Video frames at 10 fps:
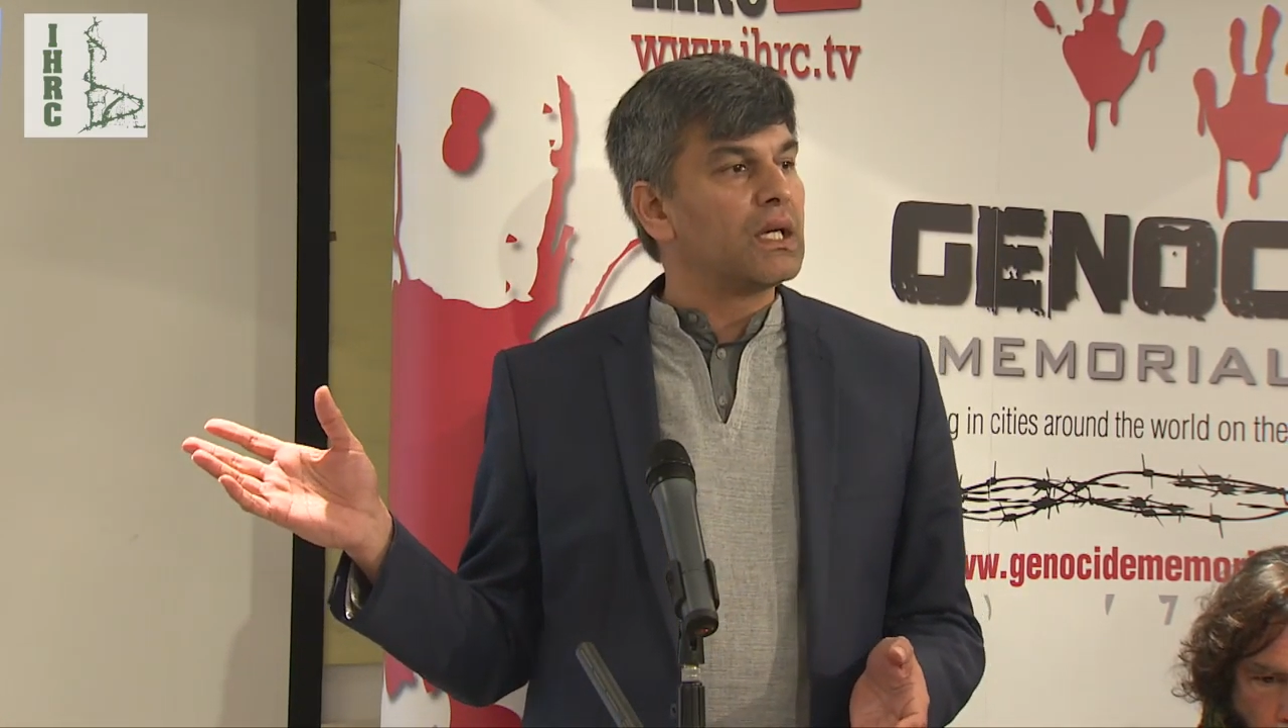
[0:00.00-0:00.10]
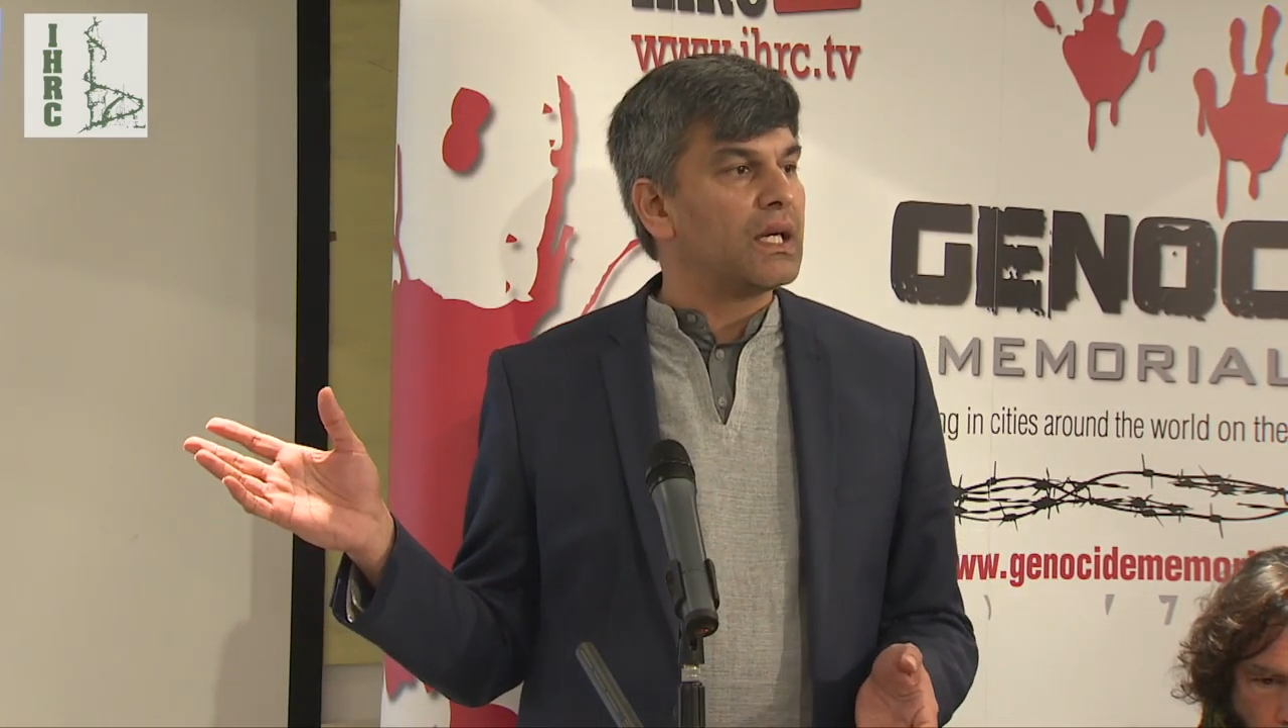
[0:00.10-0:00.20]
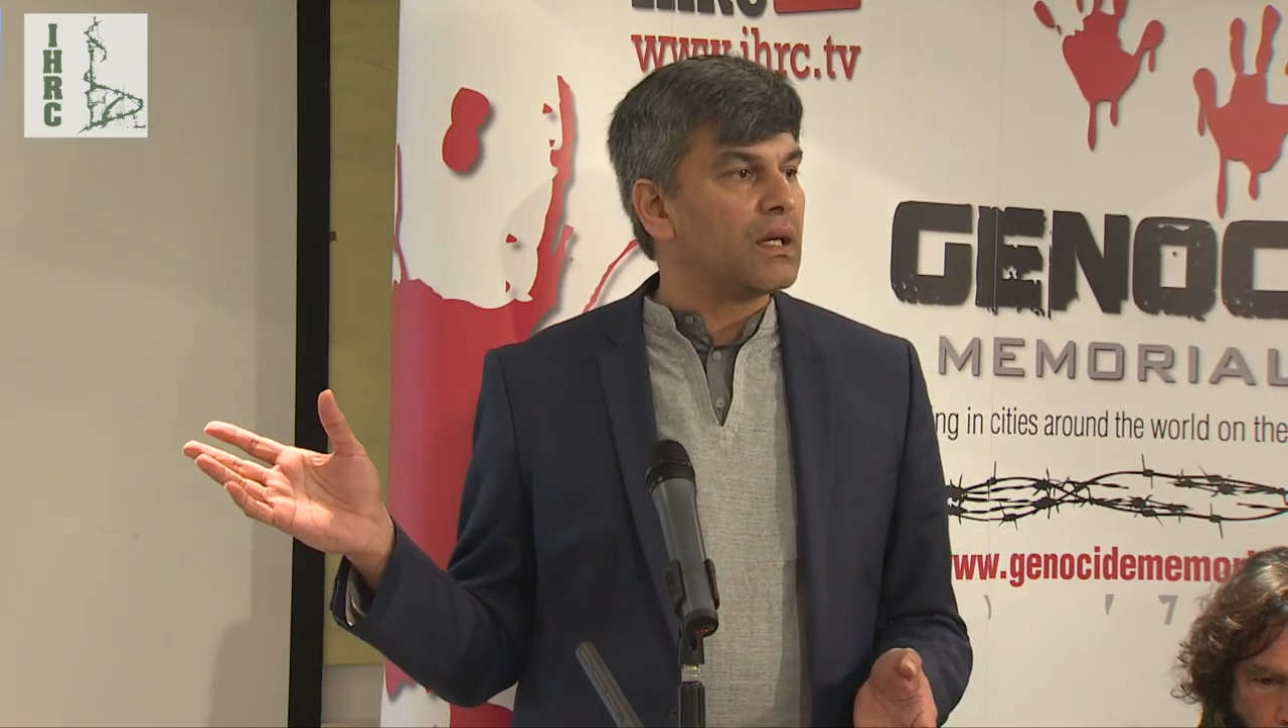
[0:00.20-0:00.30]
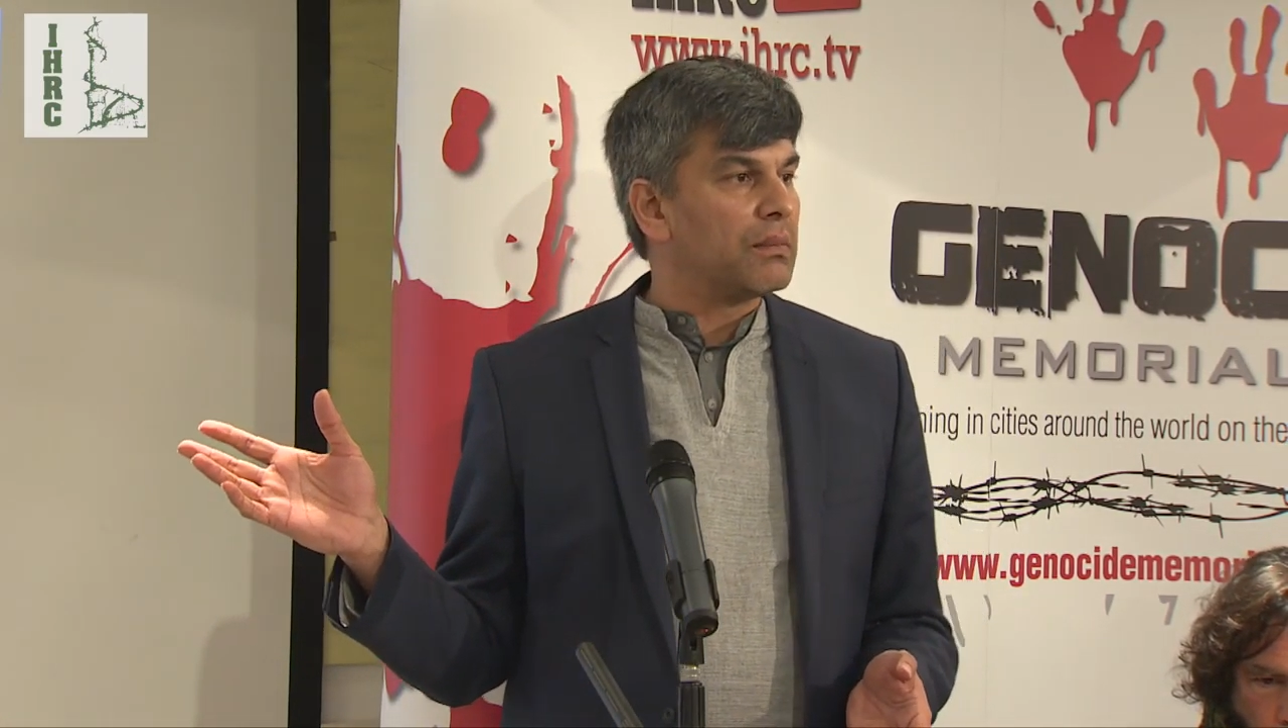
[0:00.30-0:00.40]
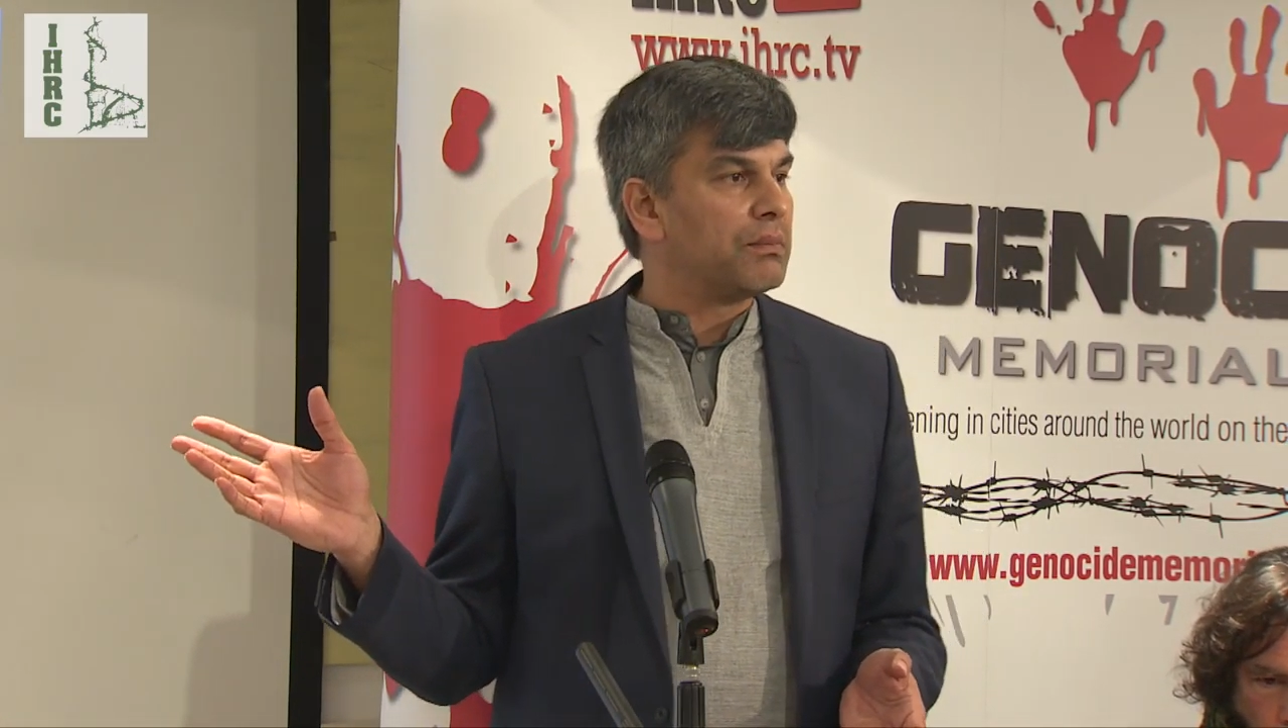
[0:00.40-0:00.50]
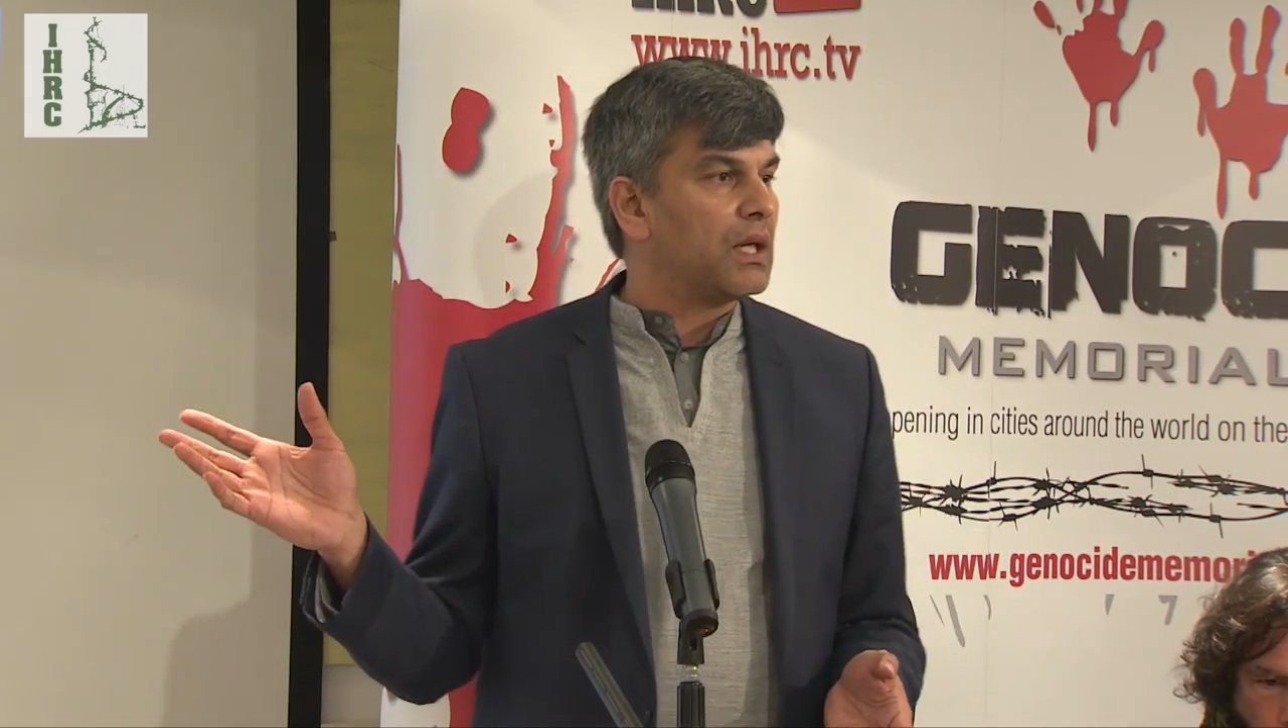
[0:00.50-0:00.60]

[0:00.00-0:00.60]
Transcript: earlier,